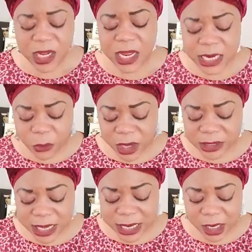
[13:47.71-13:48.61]
They was
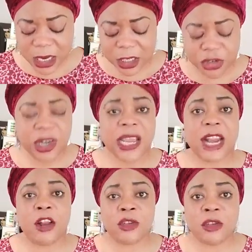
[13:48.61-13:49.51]
like drink a
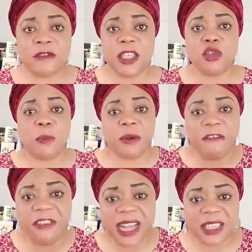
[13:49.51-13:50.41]
lot of this to
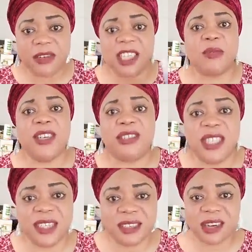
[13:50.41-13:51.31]
prevent respiratory
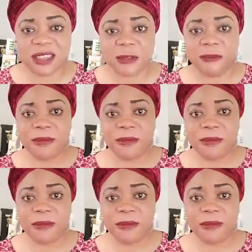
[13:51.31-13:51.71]
distress.